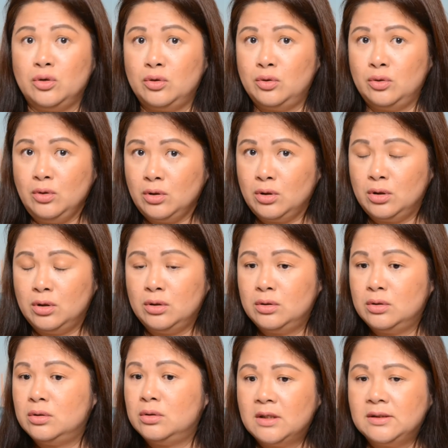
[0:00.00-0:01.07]
look
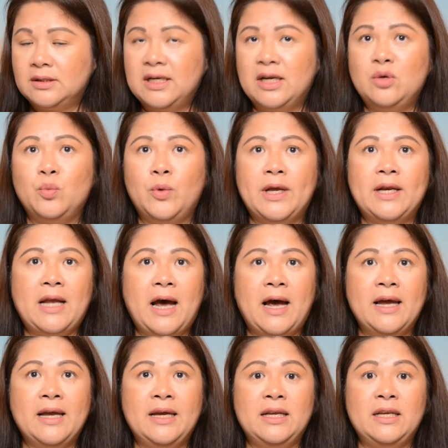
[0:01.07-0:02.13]
than when
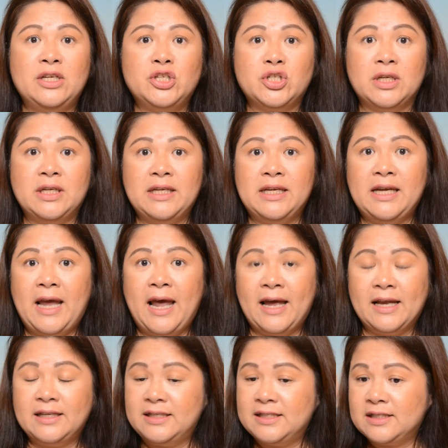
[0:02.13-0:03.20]
I initially
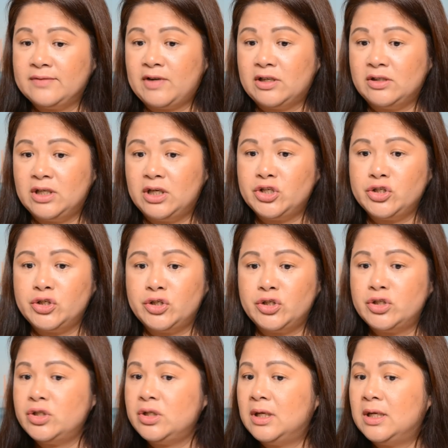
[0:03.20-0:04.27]
had this
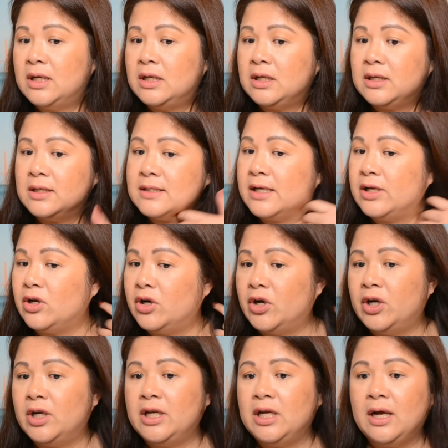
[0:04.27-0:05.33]
foundation, because I know
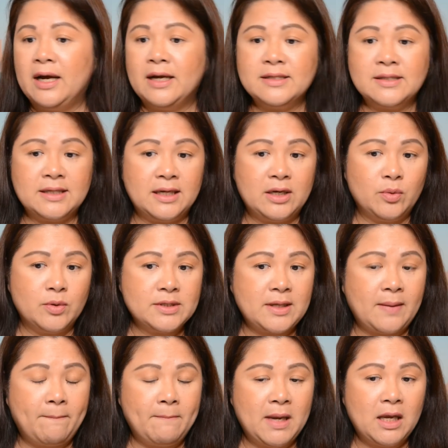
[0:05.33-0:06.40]
earlier I said it
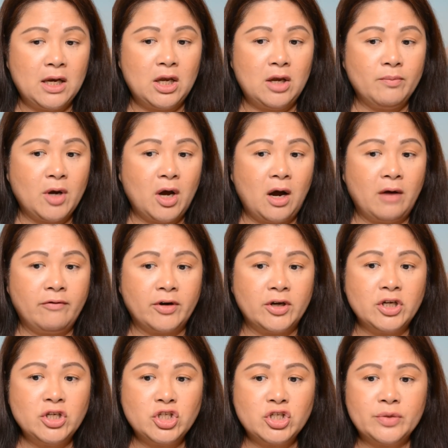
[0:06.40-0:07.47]
was a medium
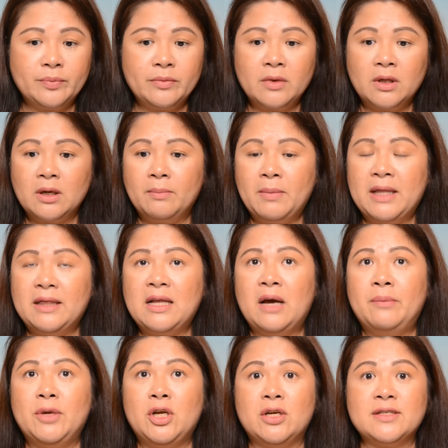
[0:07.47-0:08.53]
coverage, but
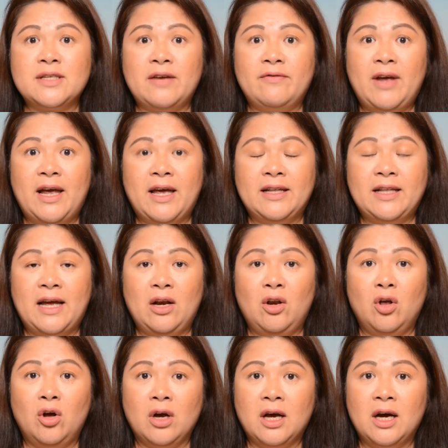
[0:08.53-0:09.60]
now because I've had that
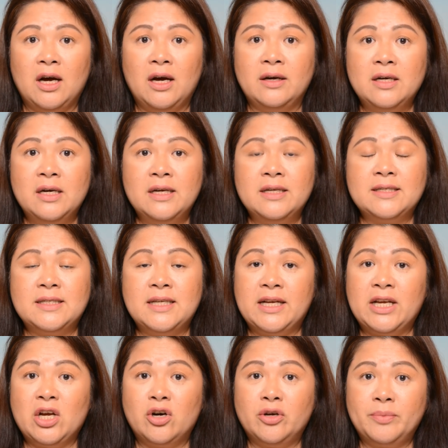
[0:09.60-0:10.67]
longer
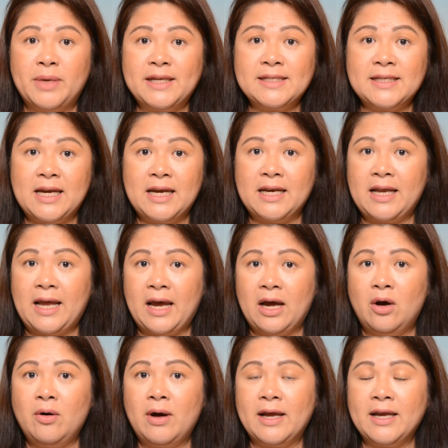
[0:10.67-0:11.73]
sitting on my skin,
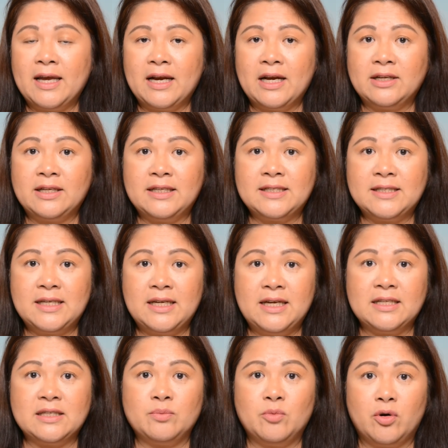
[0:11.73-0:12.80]
now I can actually
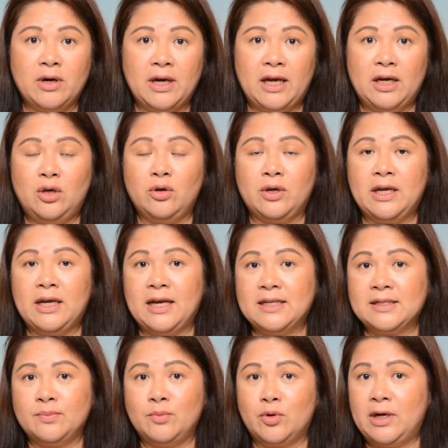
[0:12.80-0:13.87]
see it's more like looking
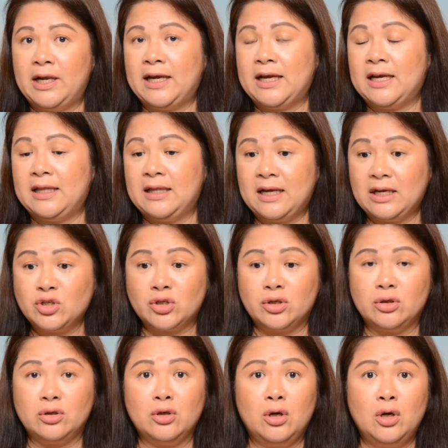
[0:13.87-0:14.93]
as more like a
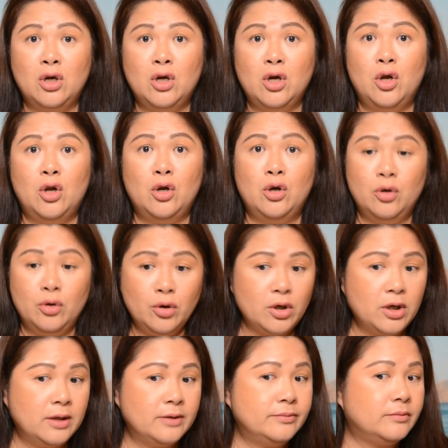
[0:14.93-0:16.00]
natural
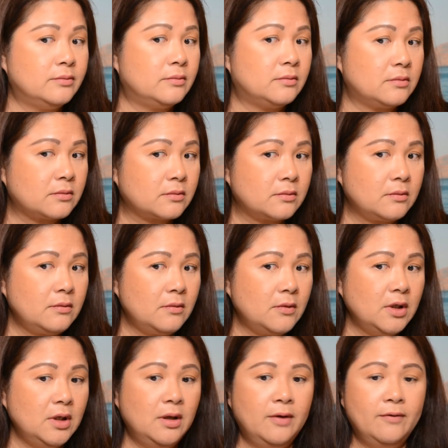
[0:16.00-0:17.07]
look
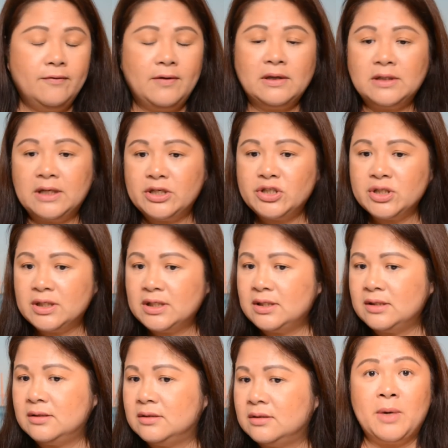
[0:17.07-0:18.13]

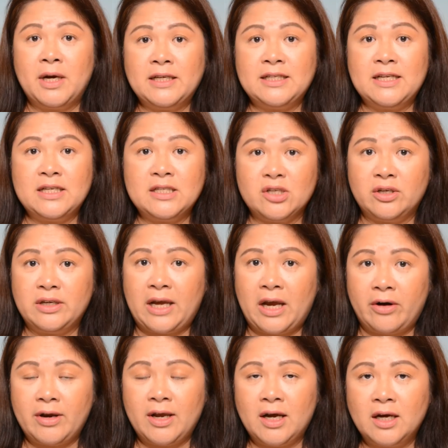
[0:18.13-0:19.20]
foundation. My T-zone
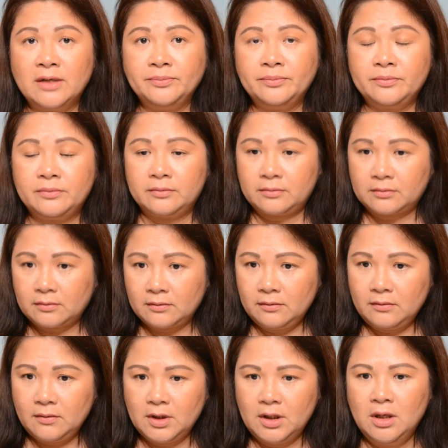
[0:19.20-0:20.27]
area,
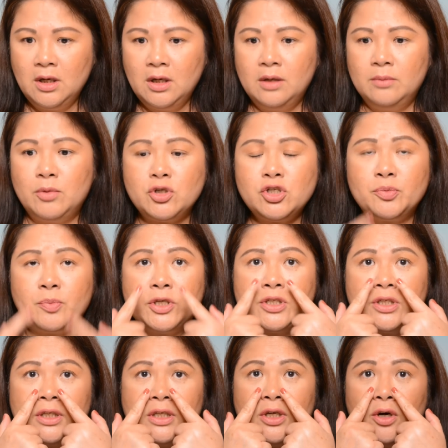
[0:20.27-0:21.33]
most
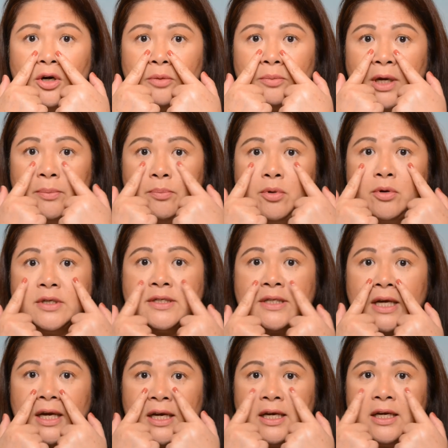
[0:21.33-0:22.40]
especially on my
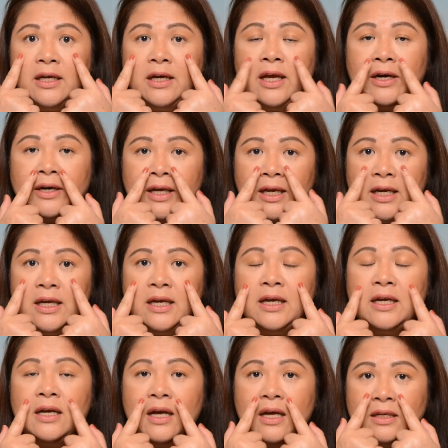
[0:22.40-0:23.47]
pores area
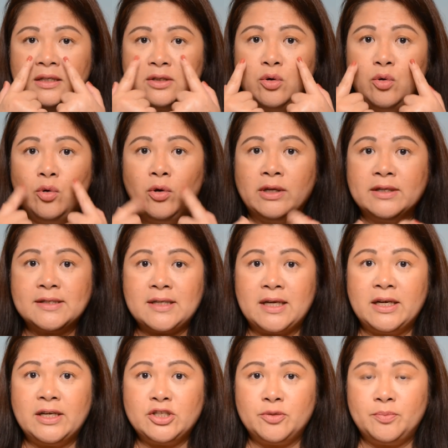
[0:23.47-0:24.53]
here, the oil
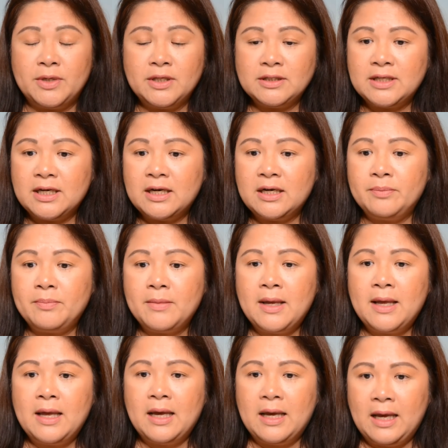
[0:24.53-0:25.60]
started to build up,
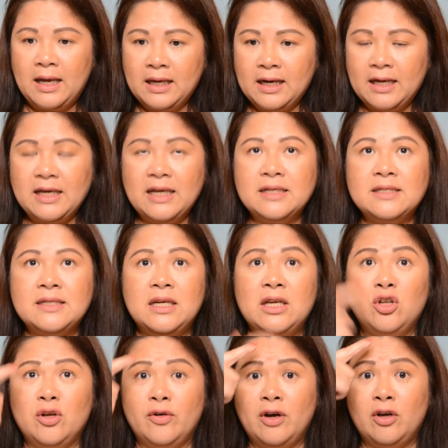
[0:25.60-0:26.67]
and I can see
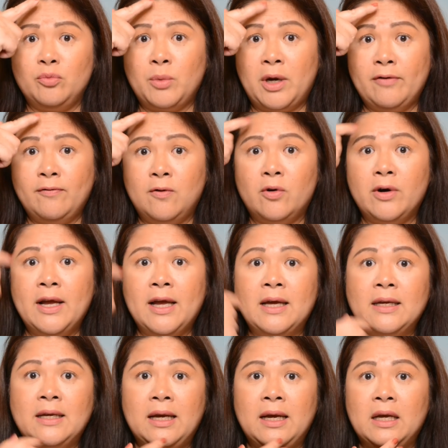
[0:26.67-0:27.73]
in the on my
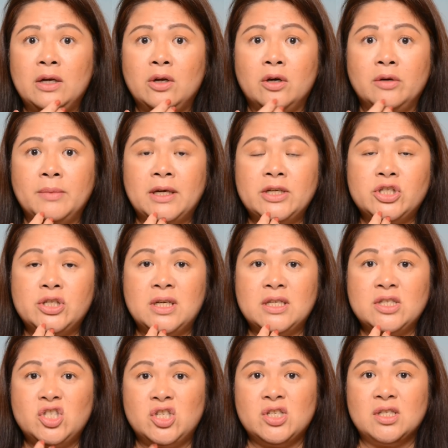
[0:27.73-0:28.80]
forehead and on my
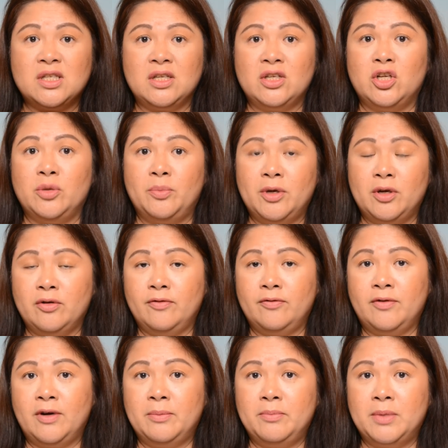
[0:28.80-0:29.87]
chin just a little bit
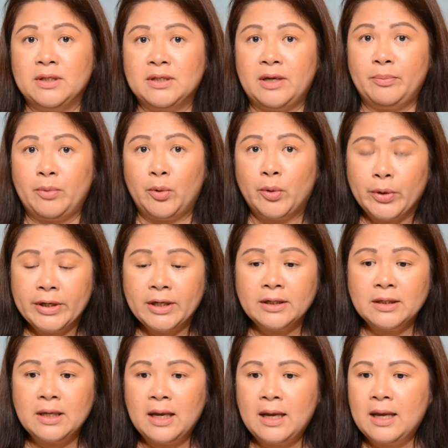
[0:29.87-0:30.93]
of um, build up oil.